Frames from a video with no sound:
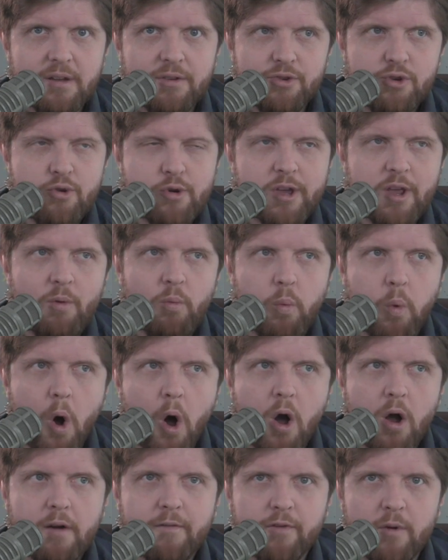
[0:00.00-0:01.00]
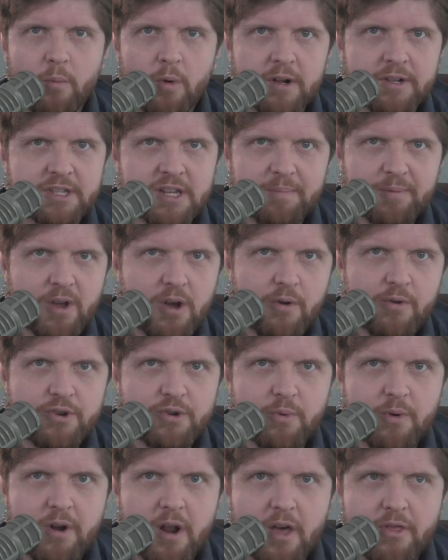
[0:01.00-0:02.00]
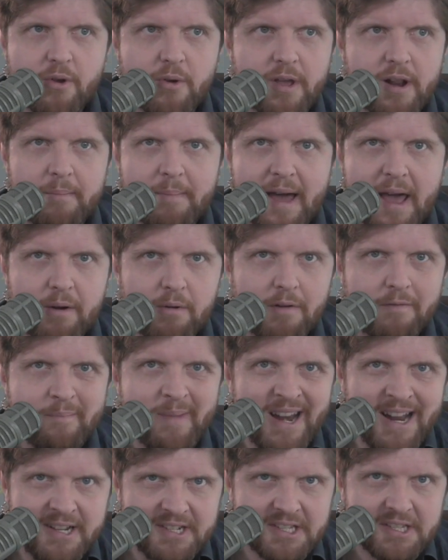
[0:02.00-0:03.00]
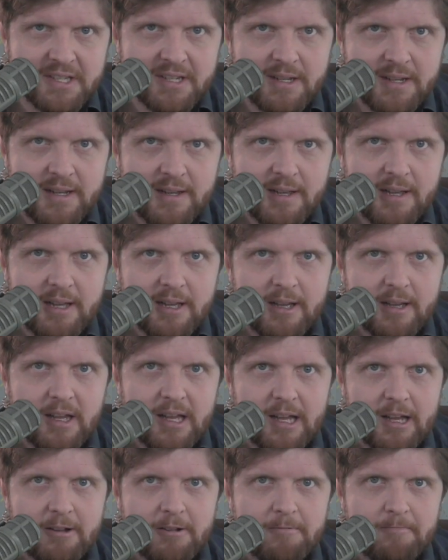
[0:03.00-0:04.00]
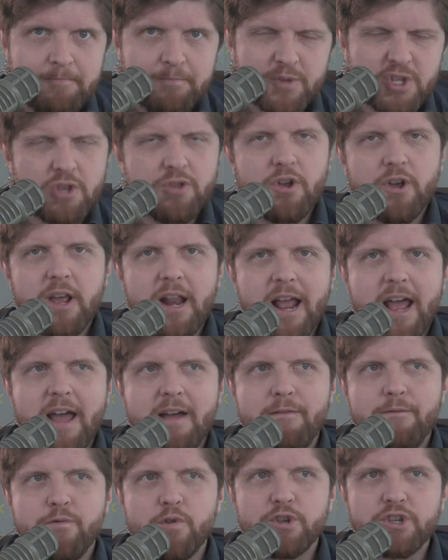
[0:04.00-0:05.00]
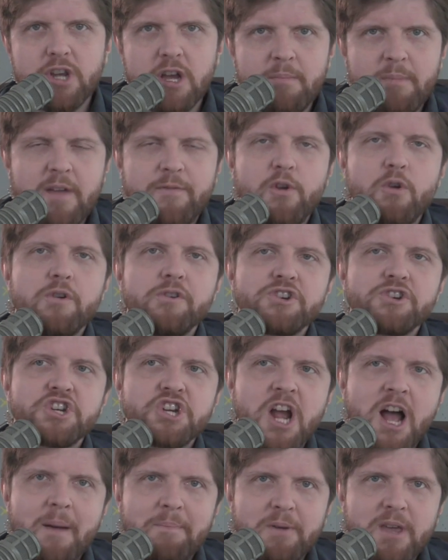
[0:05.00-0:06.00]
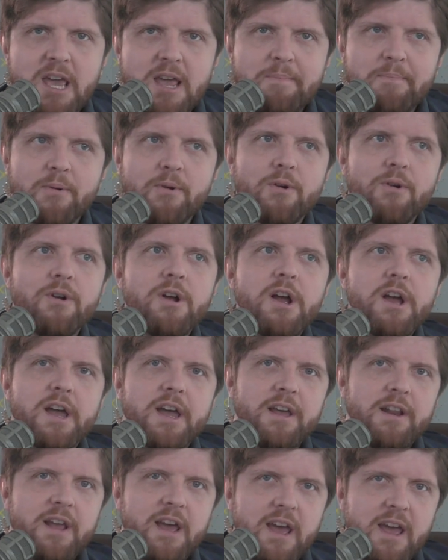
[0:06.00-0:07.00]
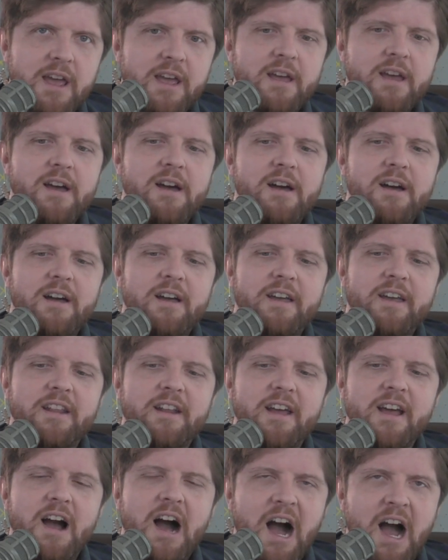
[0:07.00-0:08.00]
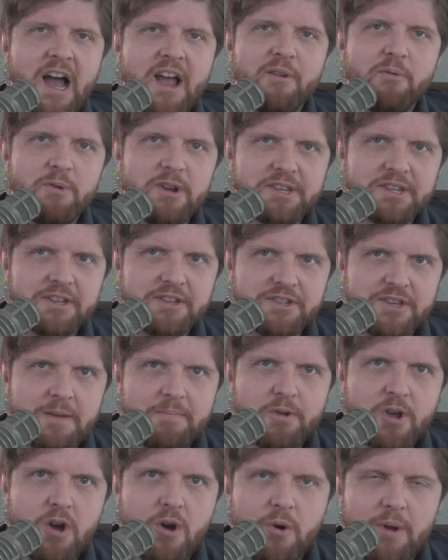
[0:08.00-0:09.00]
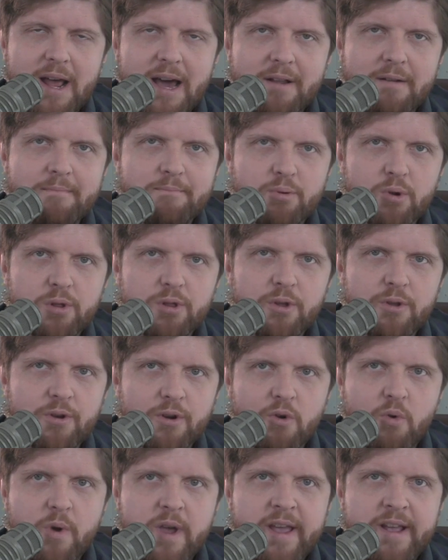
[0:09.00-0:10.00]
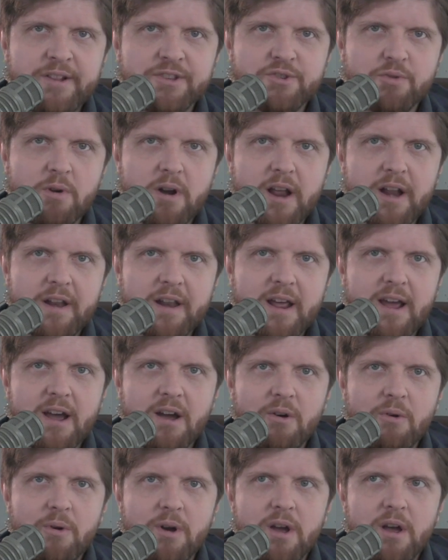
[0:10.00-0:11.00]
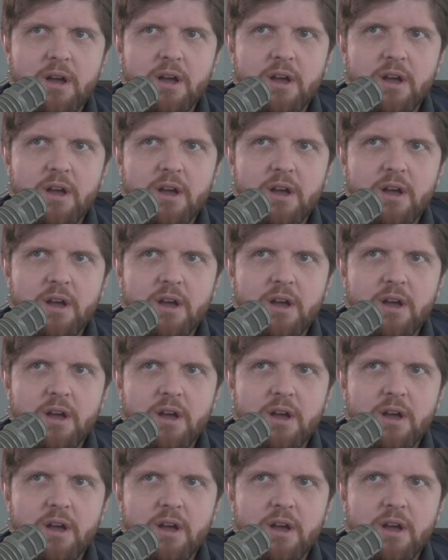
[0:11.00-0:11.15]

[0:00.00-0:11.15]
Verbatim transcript: You can walk from one zip code to another in a matter of minutes. So they're going to have, for some, if you're a shopkeeper in a in a high risk zip code out in Brooklyn or Queens right now,